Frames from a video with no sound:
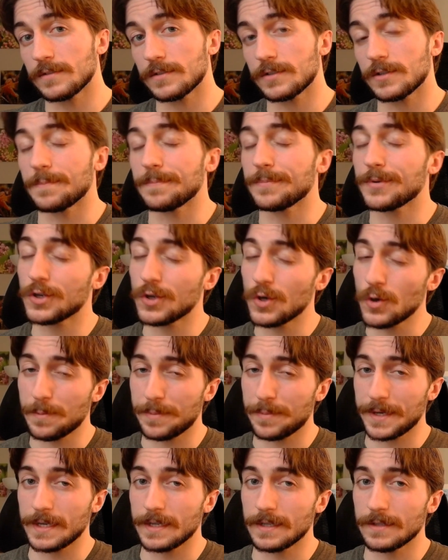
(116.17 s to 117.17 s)
to
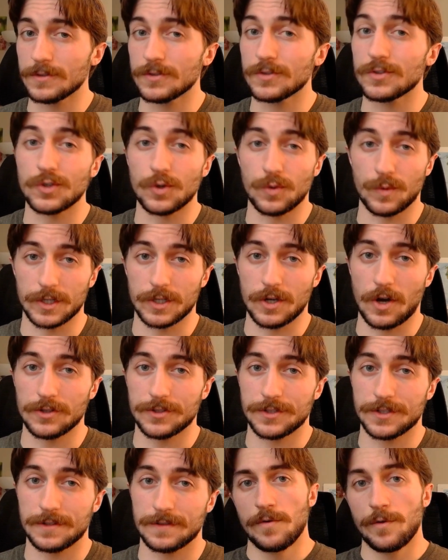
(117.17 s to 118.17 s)
pupae to
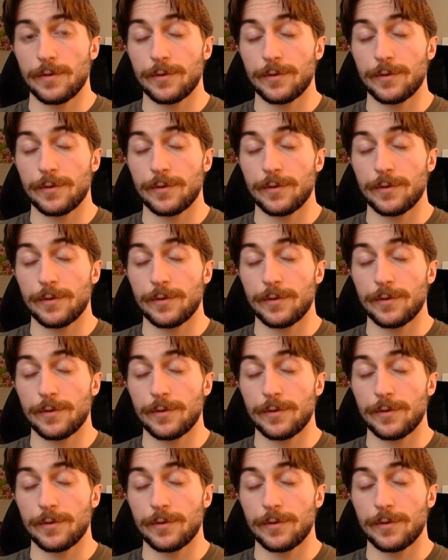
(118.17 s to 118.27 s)
adult.